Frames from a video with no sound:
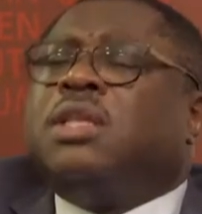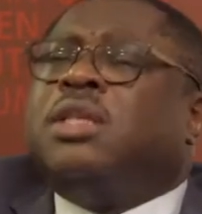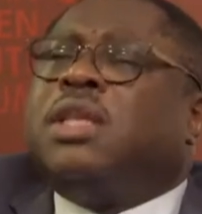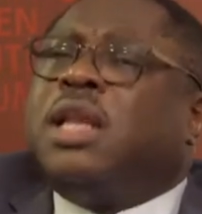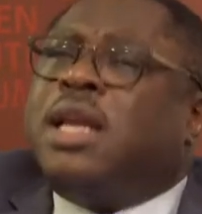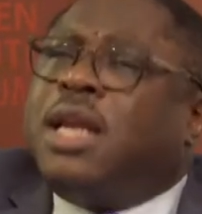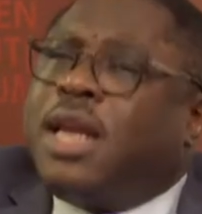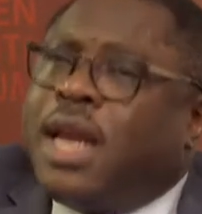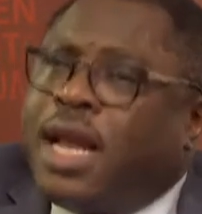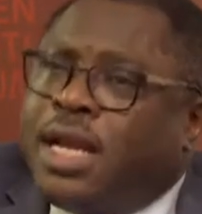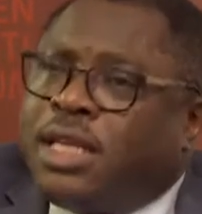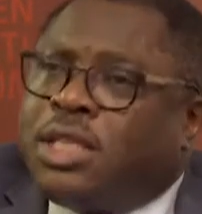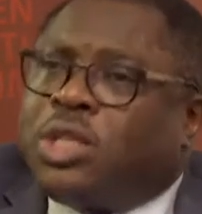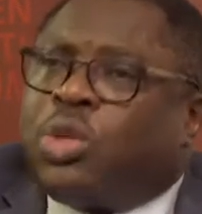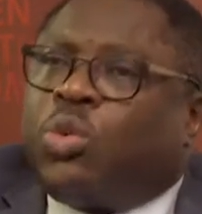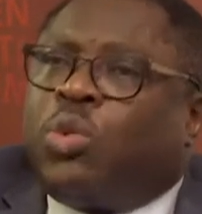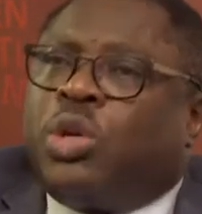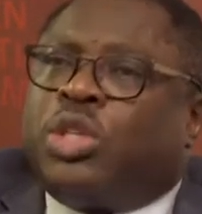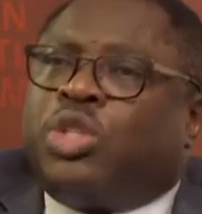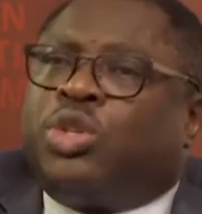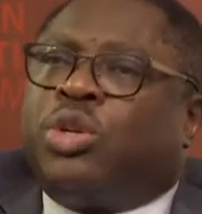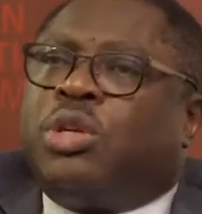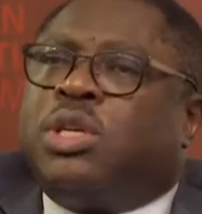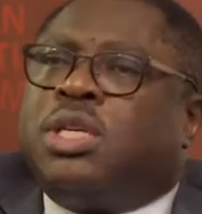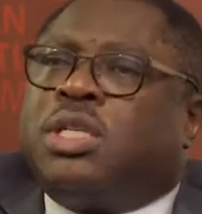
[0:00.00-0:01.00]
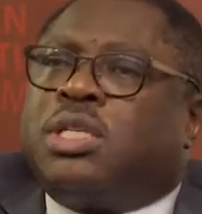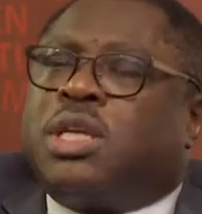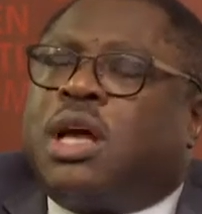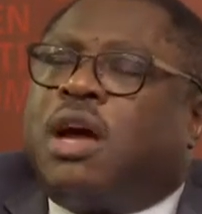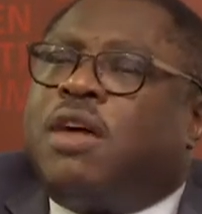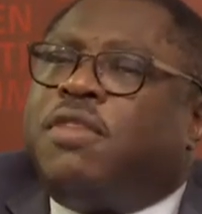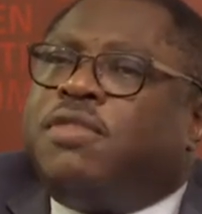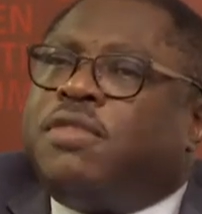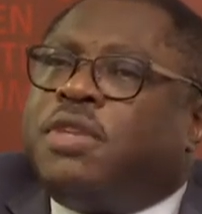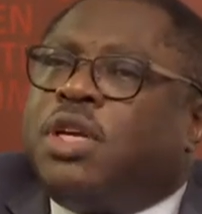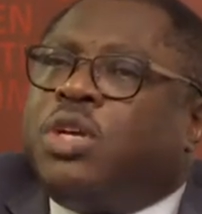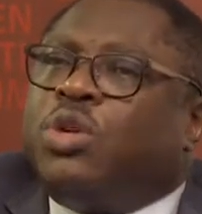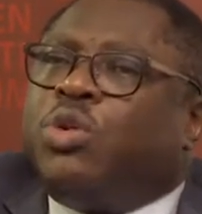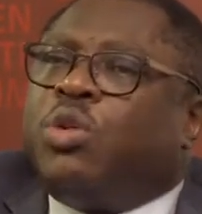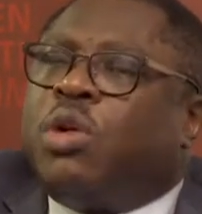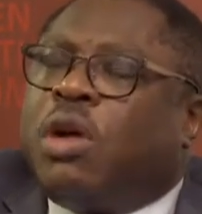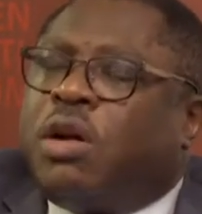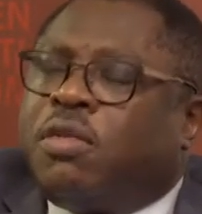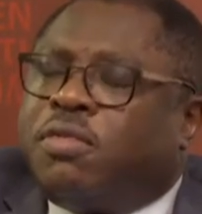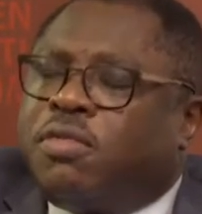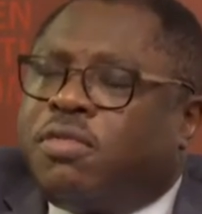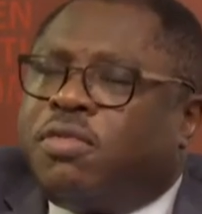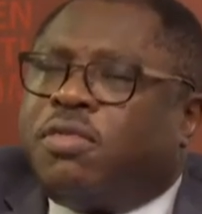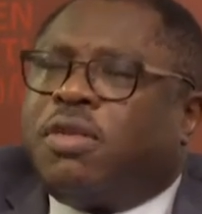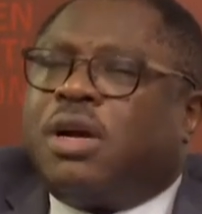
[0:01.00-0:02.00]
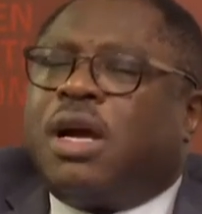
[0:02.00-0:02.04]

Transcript: The next question is, after you have,